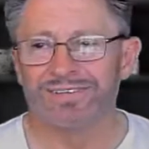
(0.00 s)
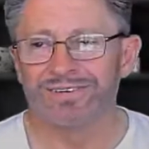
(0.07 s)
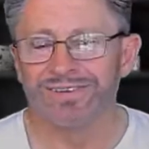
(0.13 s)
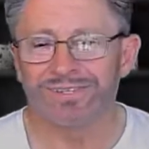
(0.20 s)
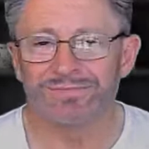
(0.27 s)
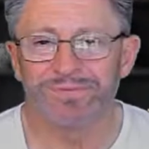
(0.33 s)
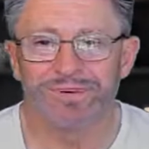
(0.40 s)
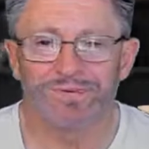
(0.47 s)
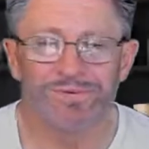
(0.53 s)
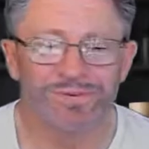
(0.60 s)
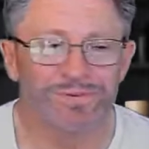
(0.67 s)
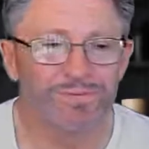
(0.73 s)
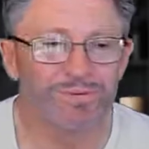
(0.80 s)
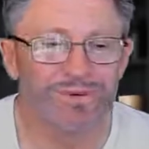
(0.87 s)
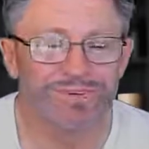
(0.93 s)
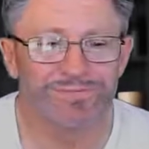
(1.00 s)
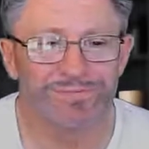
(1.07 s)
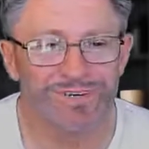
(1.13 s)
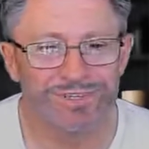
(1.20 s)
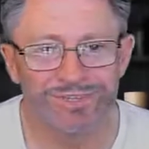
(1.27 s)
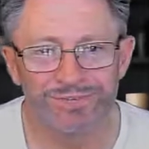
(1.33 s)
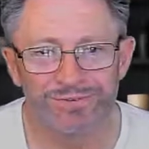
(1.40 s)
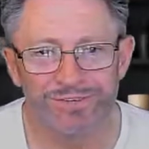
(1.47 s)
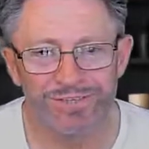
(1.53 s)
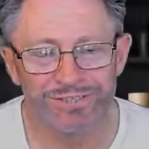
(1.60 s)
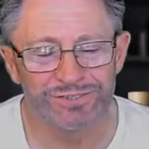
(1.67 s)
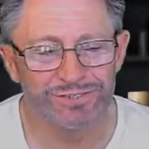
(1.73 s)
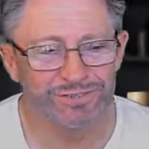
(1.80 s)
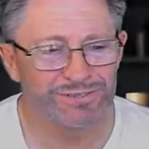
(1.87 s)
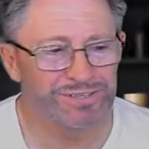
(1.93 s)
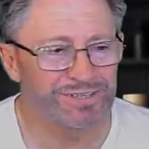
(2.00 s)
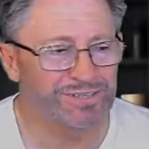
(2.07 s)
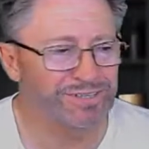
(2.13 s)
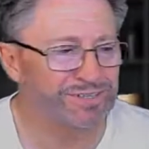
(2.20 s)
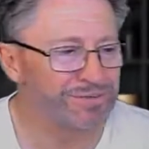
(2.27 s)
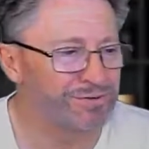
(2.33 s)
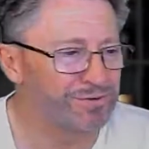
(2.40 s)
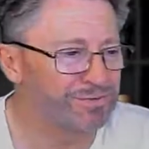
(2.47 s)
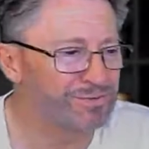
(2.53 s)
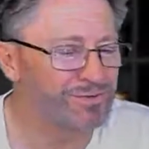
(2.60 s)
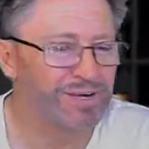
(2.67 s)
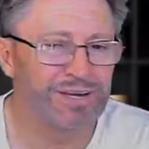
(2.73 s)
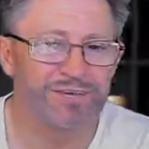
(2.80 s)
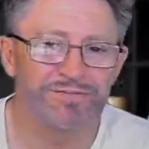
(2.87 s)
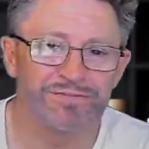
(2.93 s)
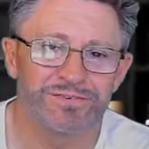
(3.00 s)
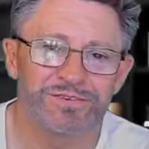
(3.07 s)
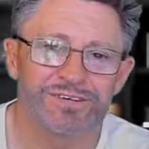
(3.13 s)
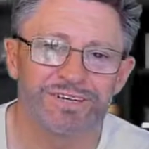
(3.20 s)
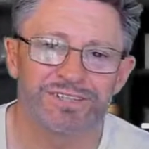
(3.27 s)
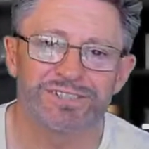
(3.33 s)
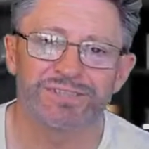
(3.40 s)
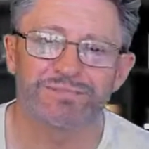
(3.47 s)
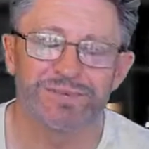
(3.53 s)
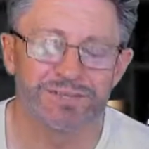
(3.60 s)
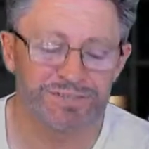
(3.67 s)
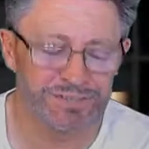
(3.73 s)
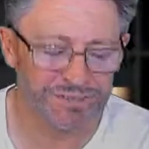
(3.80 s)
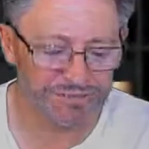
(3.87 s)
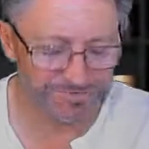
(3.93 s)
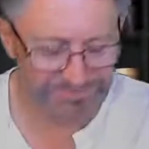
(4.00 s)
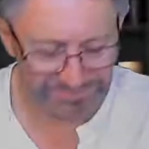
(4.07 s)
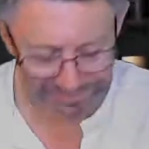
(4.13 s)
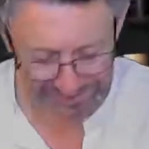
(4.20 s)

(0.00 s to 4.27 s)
So that's one of my new intros I hope to have for next semester.